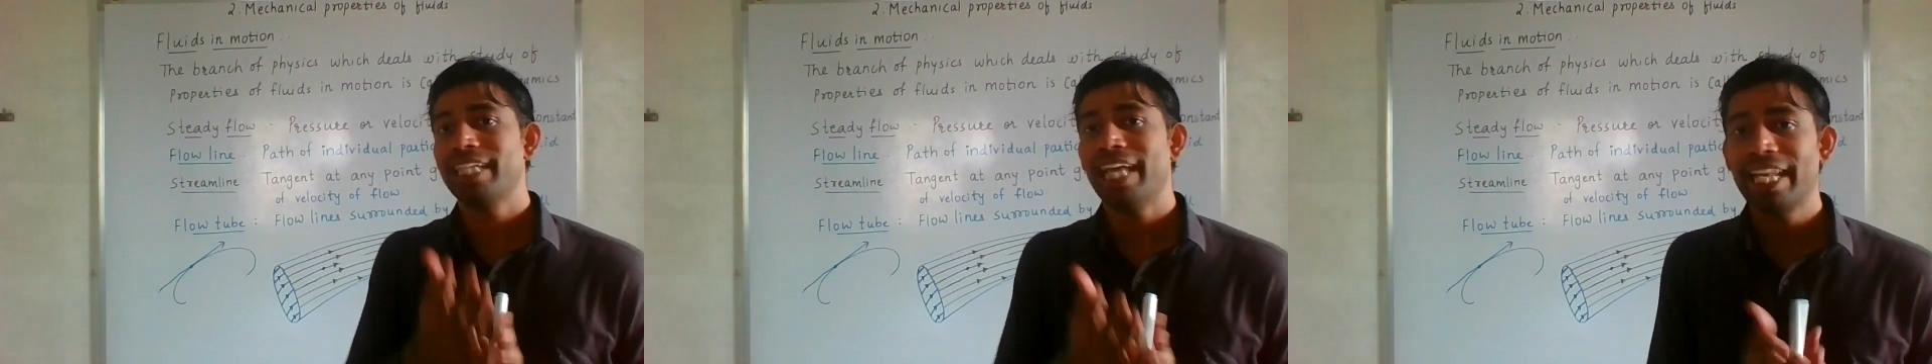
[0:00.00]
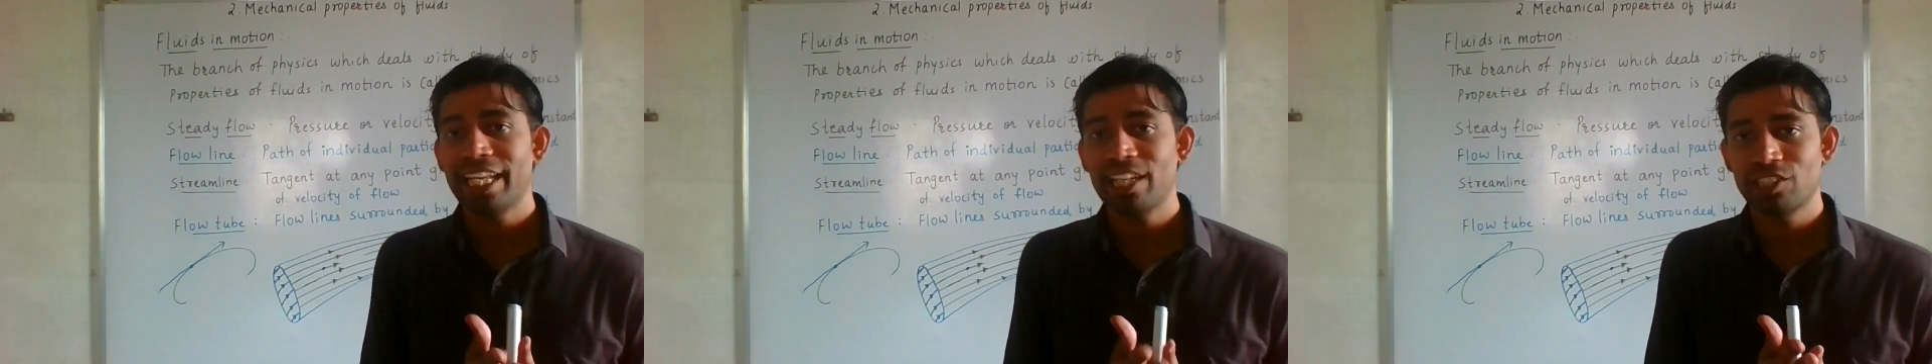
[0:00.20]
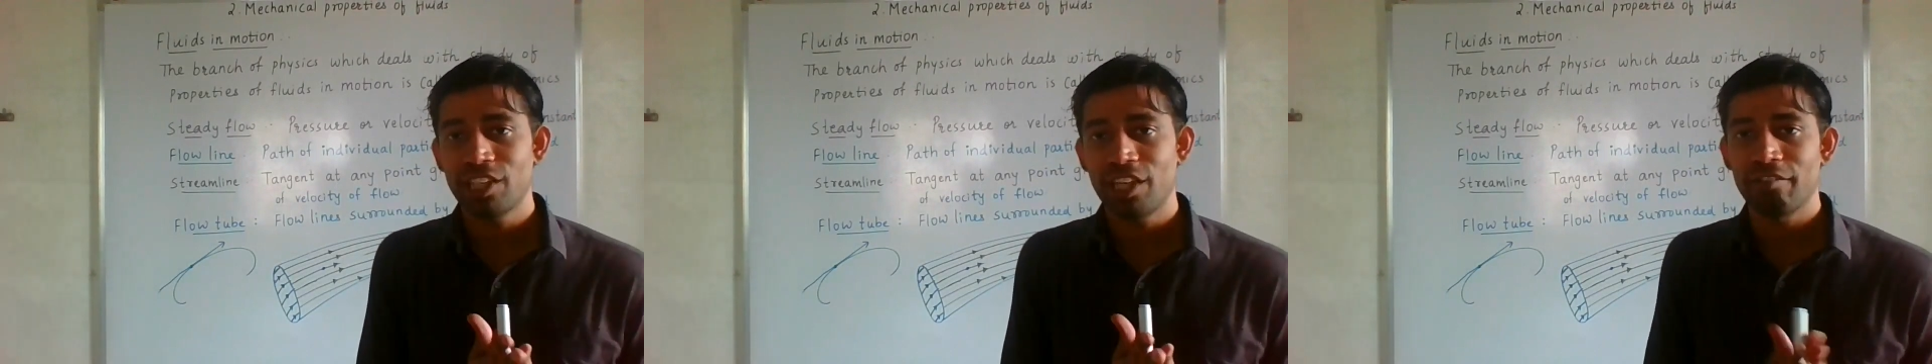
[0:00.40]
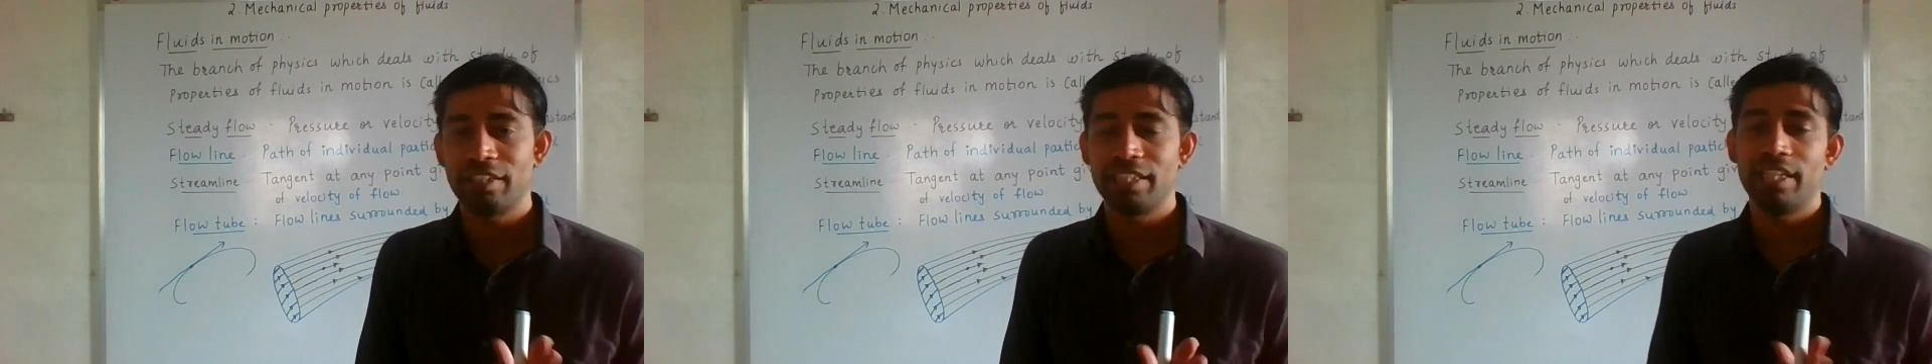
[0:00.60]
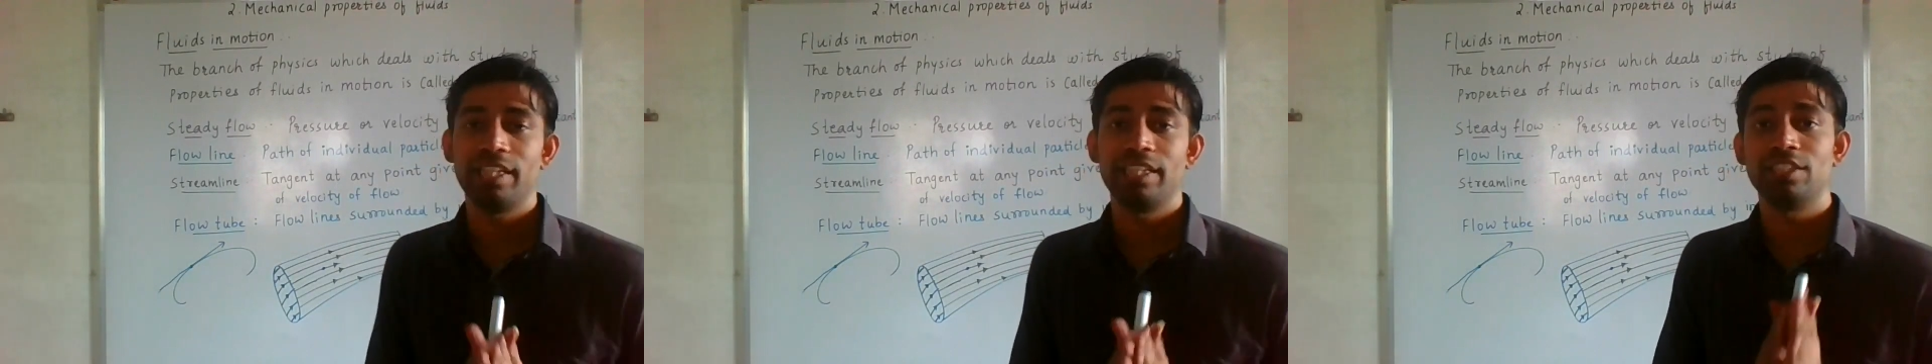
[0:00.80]
direction,
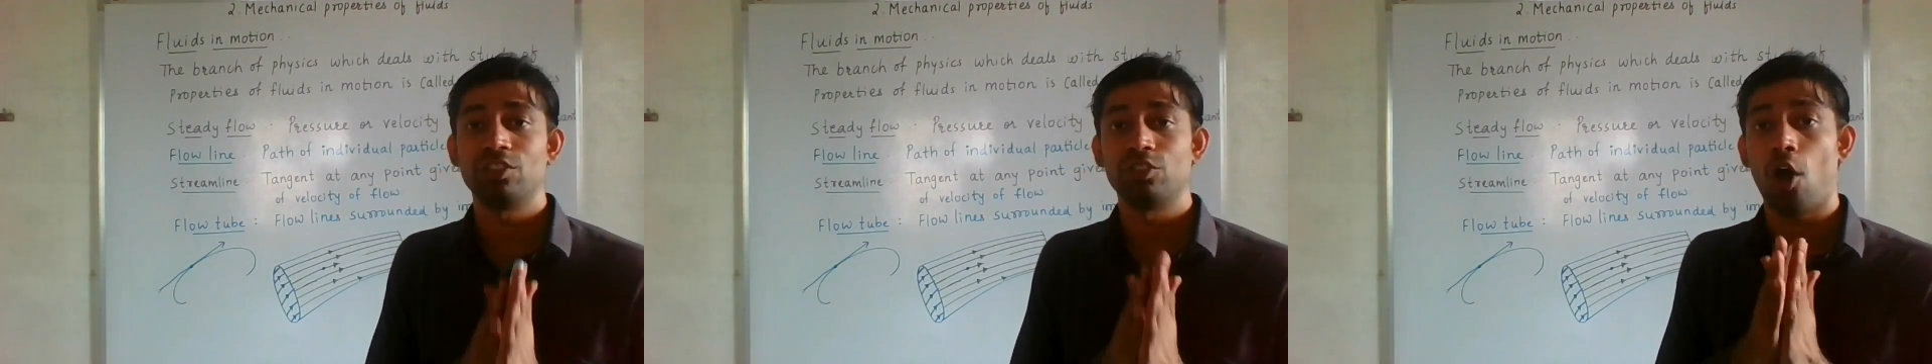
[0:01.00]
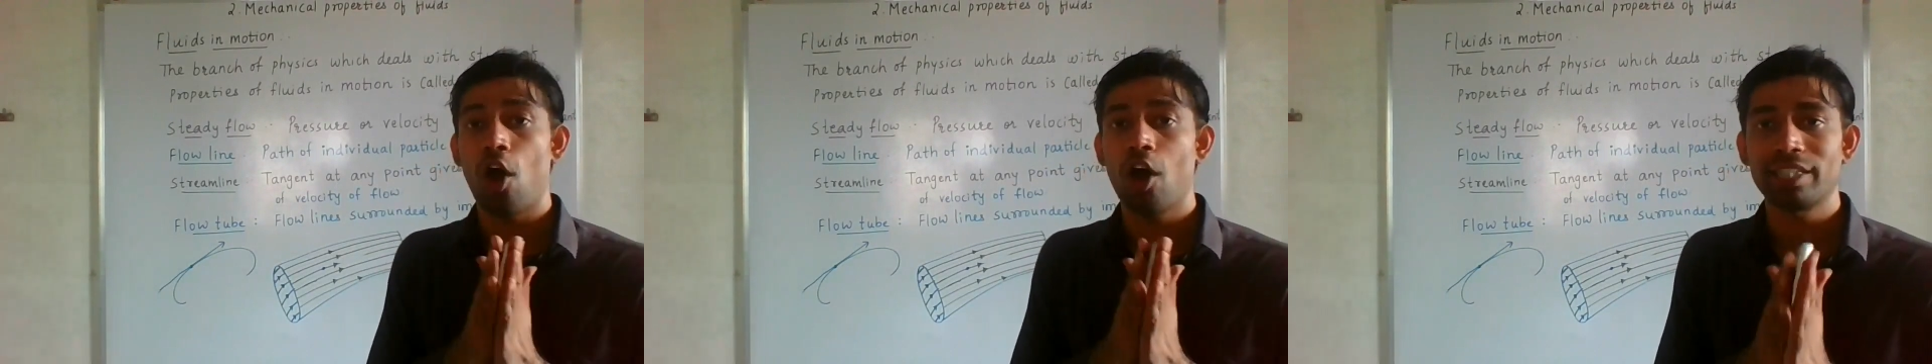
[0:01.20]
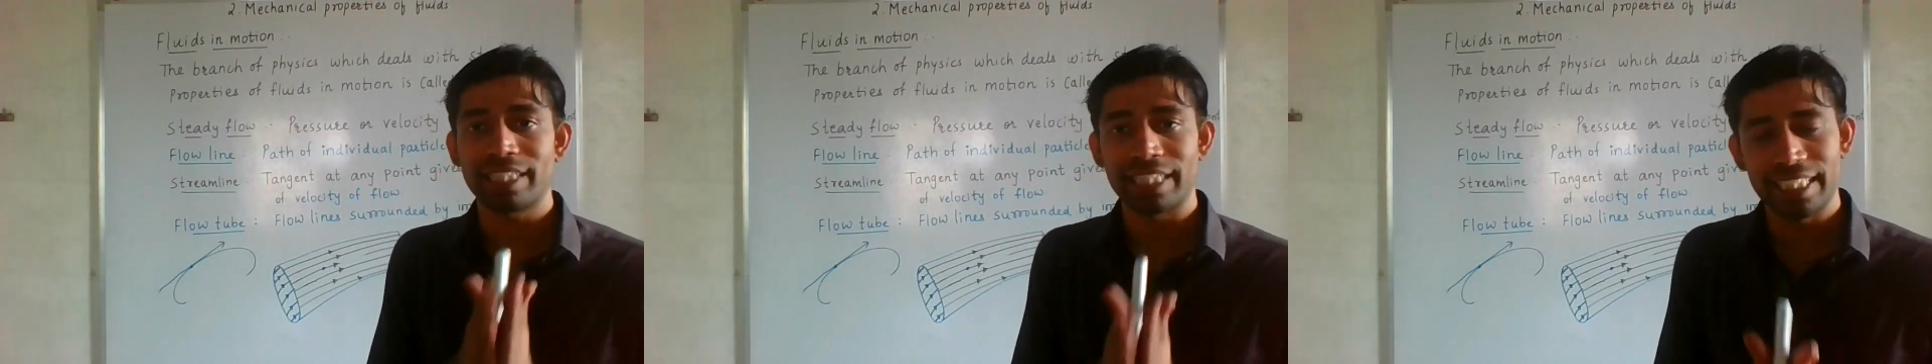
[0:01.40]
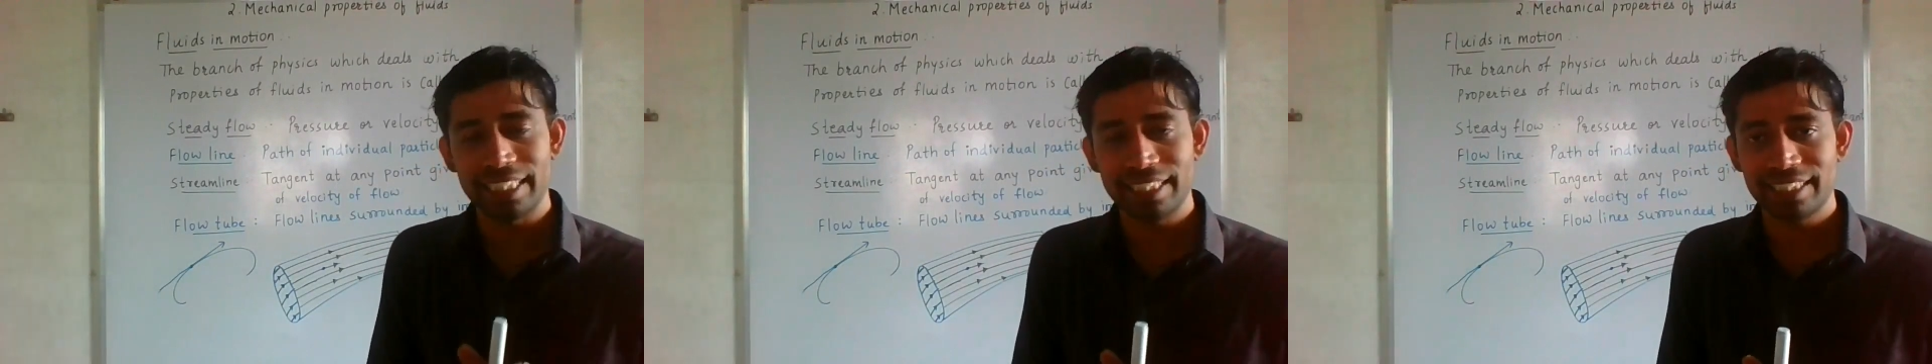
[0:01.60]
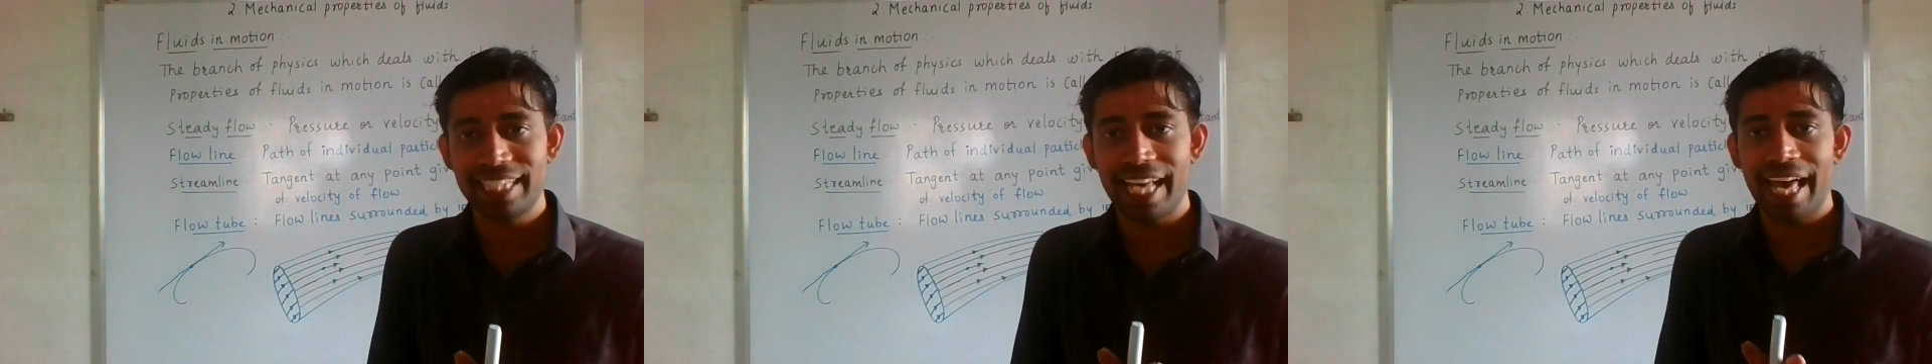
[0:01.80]
whether it is
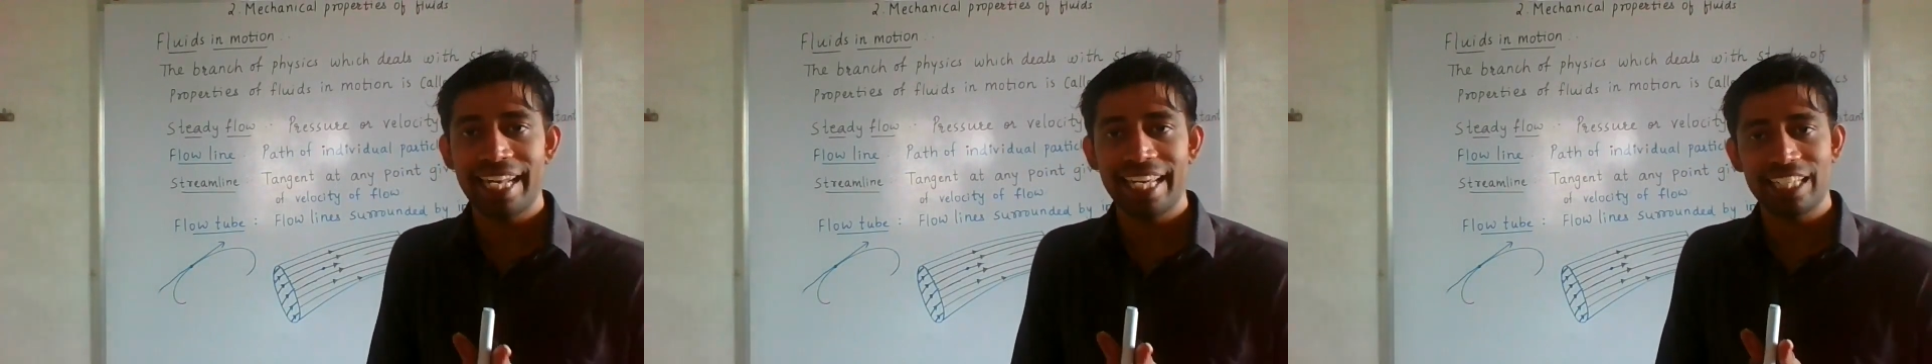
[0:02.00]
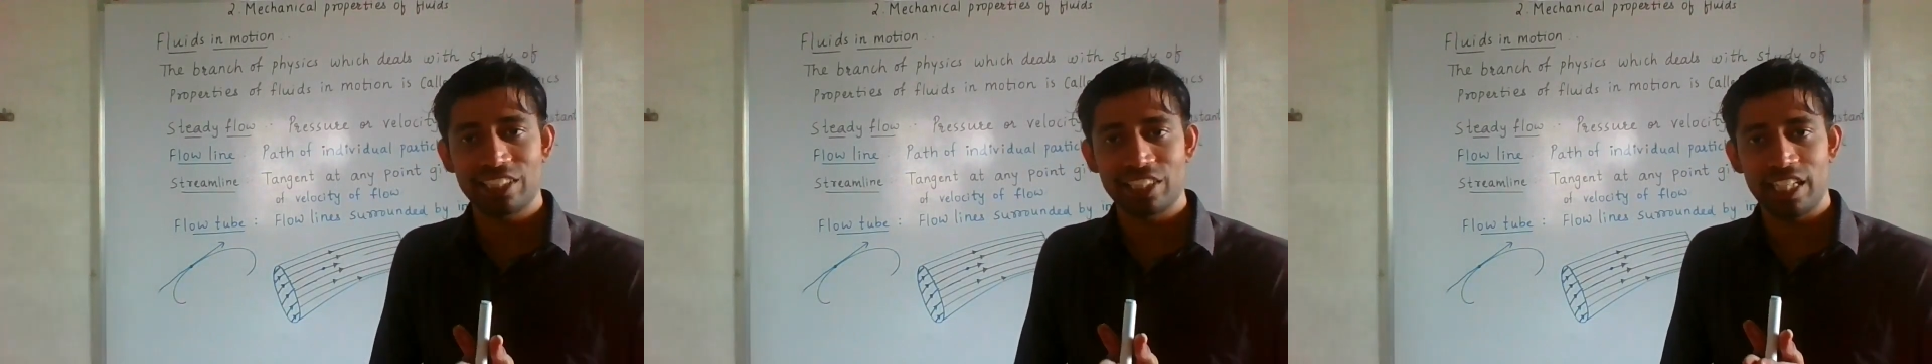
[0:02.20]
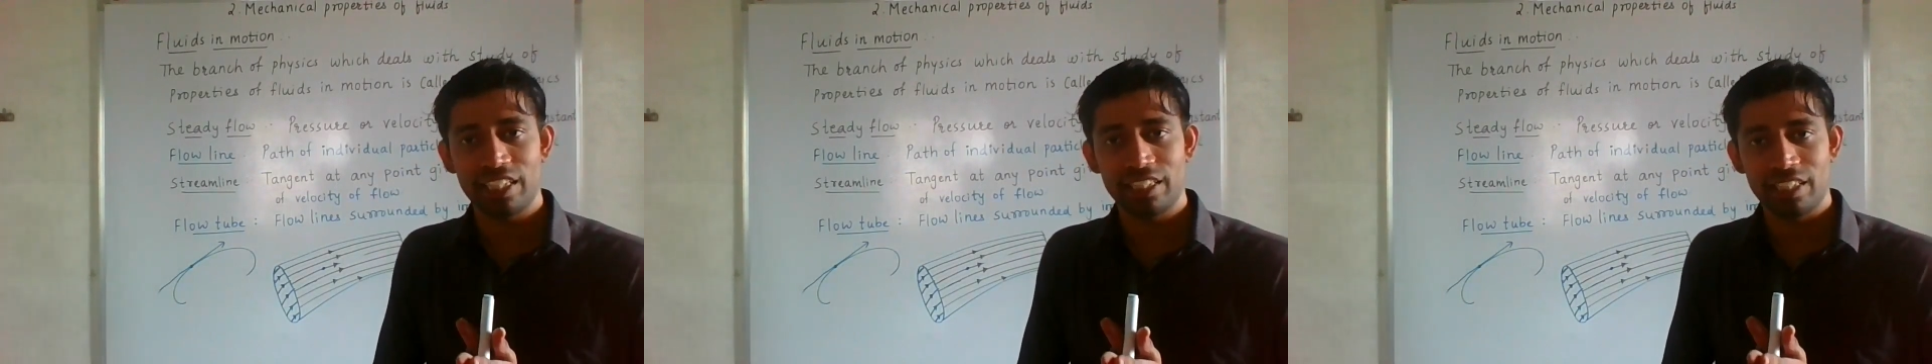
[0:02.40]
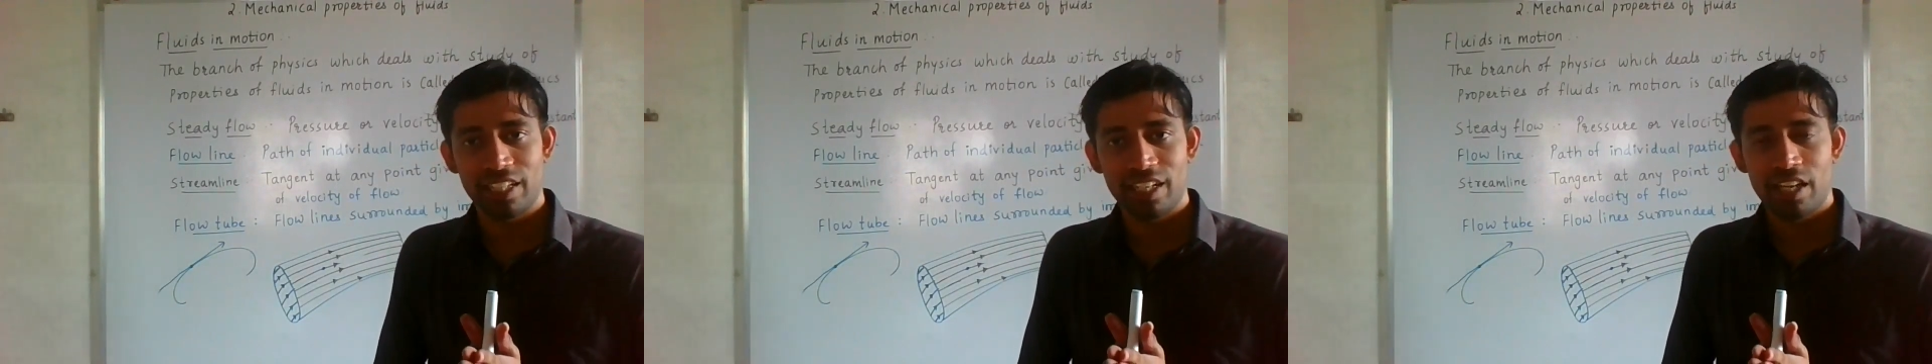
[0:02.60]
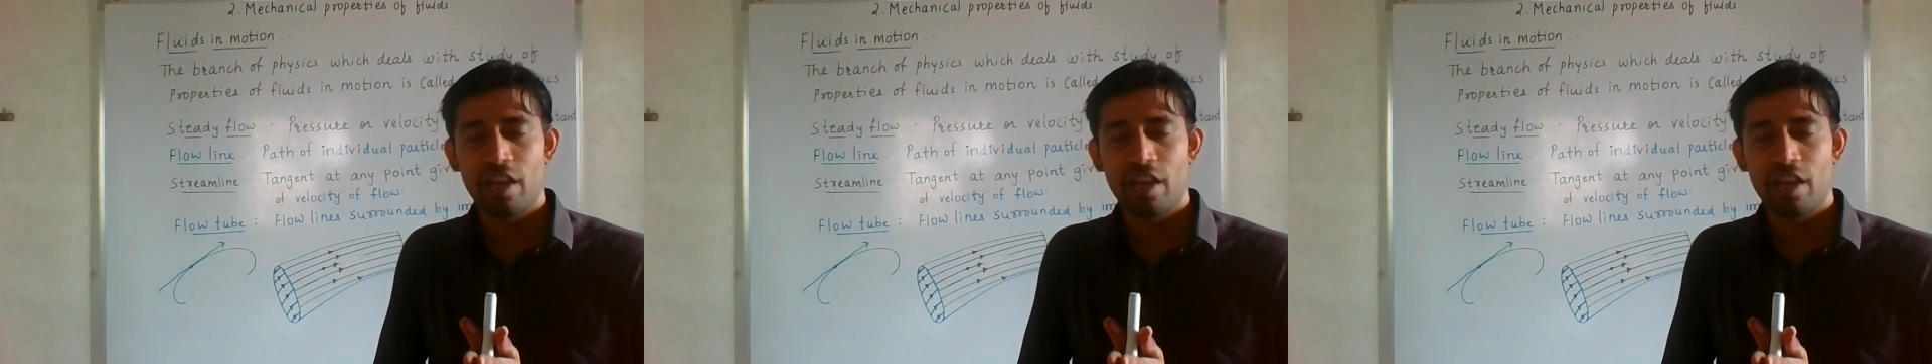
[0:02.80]
northeast direction,